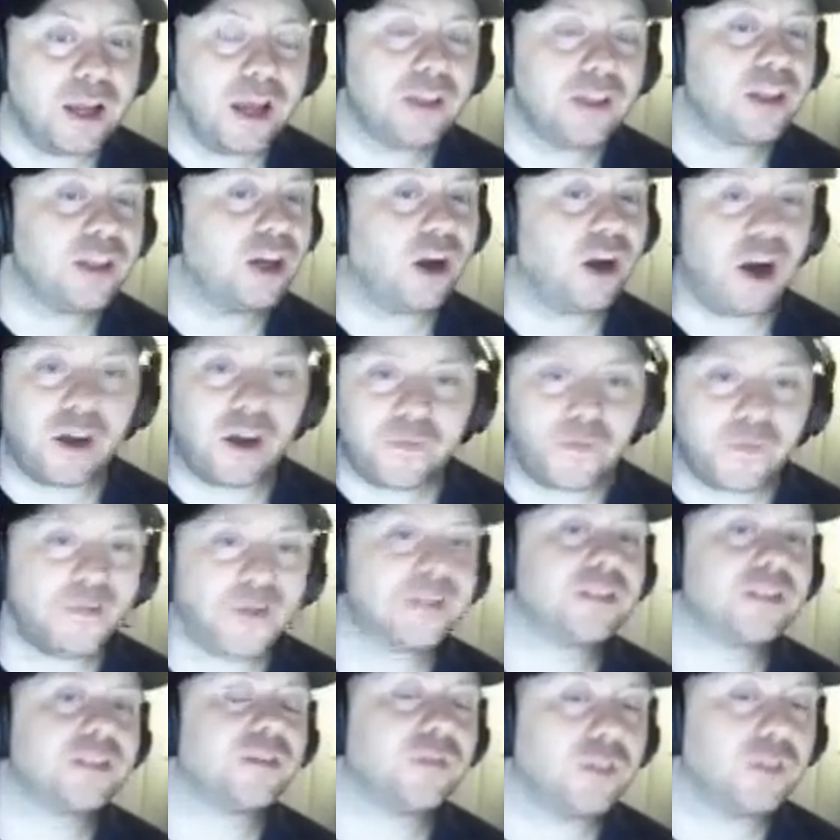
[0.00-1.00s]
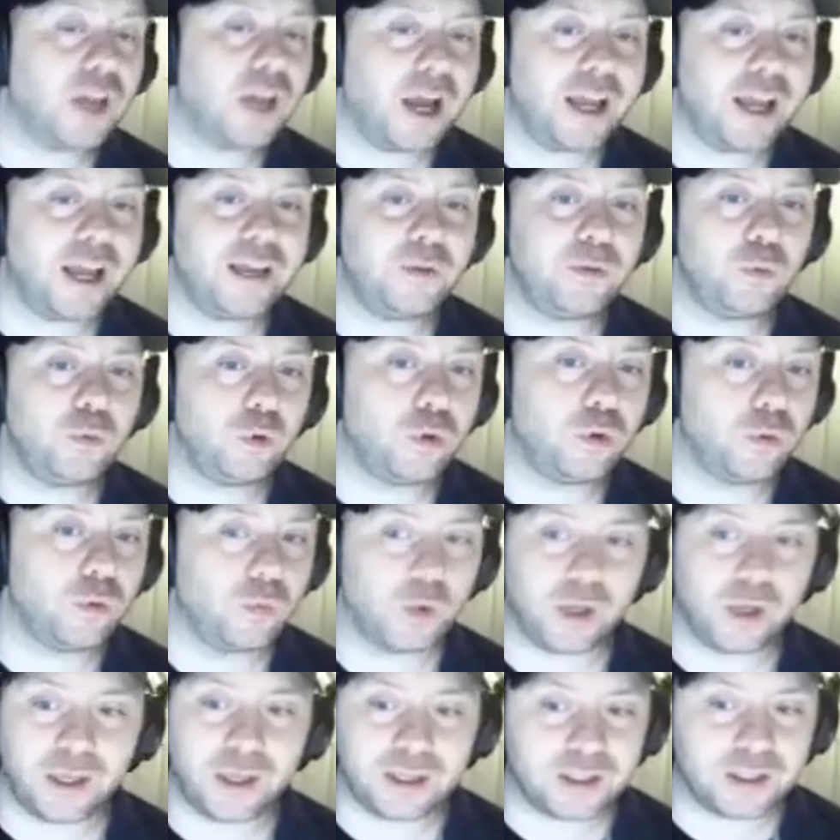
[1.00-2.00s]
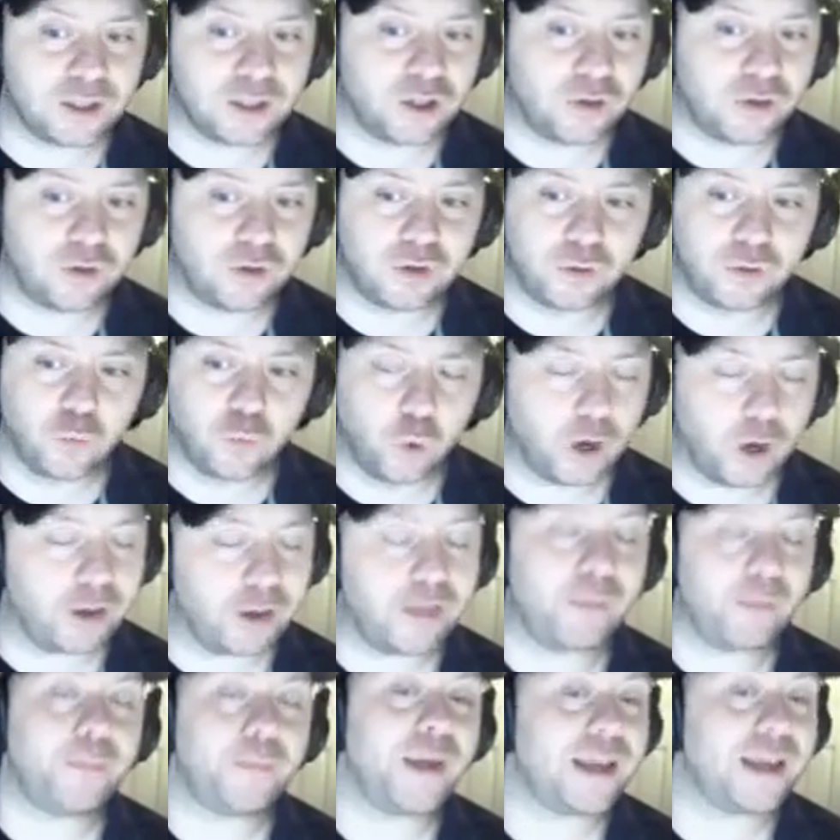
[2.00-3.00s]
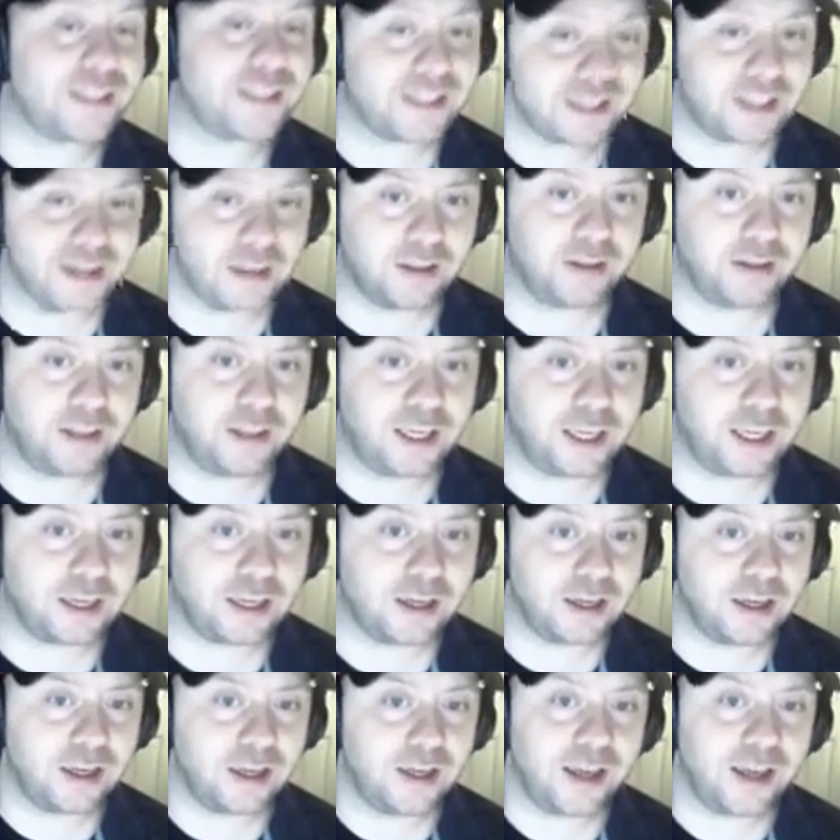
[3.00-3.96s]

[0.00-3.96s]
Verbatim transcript: The offensive line is one of the best in the league.